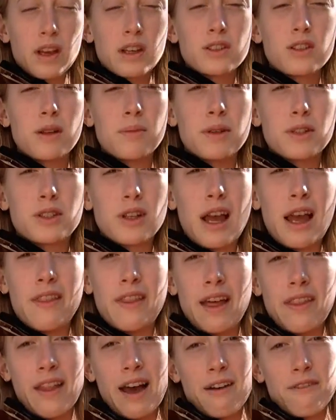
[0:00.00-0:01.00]
So
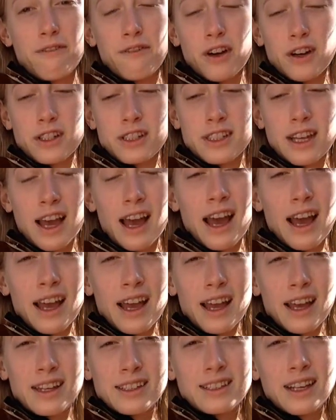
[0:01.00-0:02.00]
and then that first
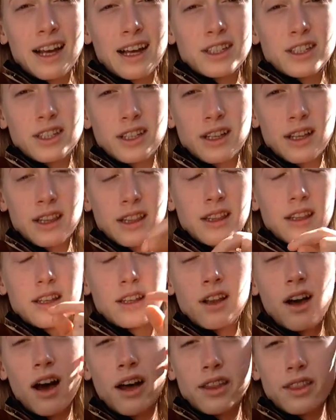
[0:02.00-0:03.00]
A is actually
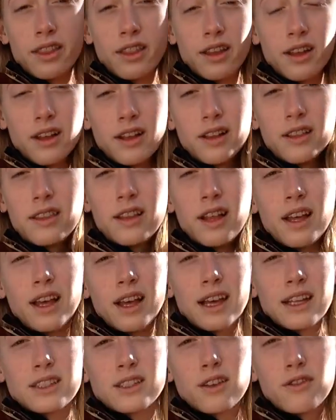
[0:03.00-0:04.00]

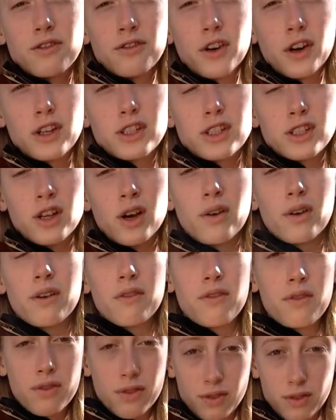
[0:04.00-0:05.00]
it's the first note
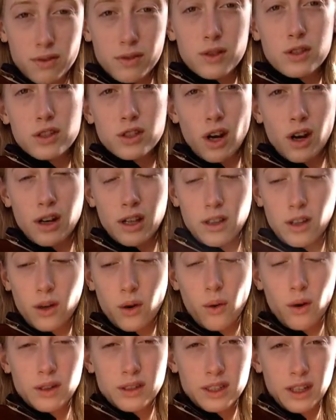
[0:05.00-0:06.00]
of starting the
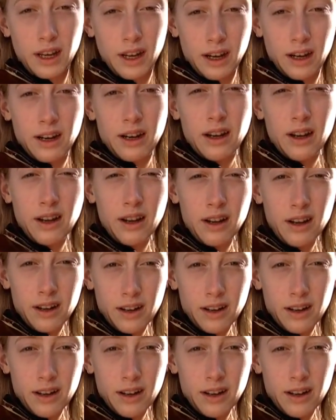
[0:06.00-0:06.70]
chords again.